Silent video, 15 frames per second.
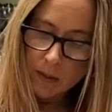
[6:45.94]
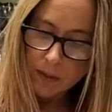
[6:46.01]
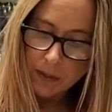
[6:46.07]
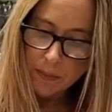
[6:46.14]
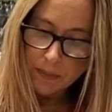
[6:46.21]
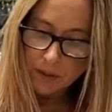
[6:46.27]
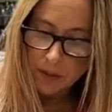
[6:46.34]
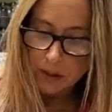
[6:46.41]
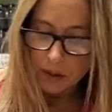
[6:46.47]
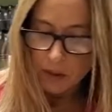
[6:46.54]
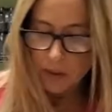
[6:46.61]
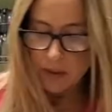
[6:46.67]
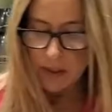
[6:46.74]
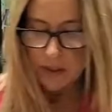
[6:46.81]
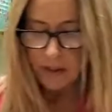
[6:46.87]
I'm just going to
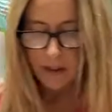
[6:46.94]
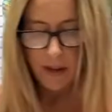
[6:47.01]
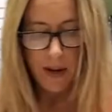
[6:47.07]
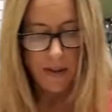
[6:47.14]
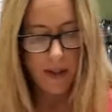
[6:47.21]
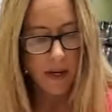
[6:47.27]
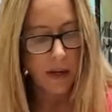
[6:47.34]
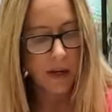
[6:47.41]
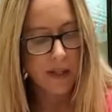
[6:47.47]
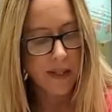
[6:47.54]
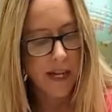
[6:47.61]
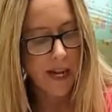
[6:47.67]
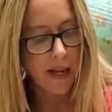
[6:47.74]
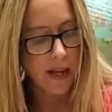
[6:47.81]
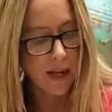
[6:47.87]
do this, and then you can
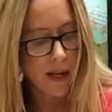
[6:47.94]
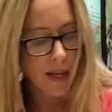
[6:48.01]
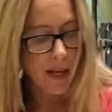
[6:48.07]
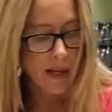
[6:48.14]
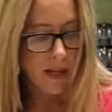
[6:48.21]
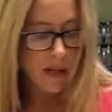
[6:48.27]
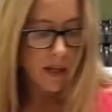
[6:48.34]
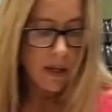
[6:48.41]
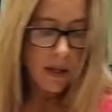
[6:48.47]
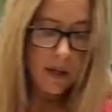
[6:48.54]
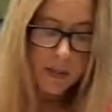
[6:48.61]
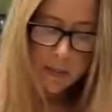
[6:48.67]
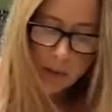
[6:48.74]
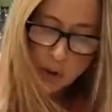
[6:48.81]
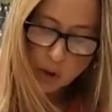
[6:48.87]

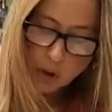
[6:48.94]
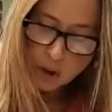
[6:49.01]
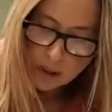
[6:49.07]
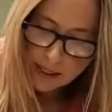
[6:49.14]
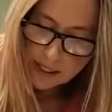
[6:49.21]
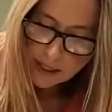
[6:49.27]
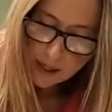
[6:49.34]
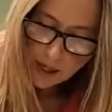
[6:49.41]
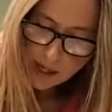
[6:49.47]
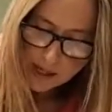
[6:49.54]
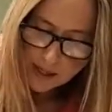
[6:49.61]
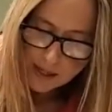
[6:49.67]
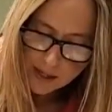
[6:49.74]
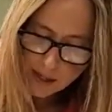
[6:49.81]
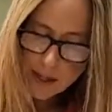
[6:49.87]
put your lid on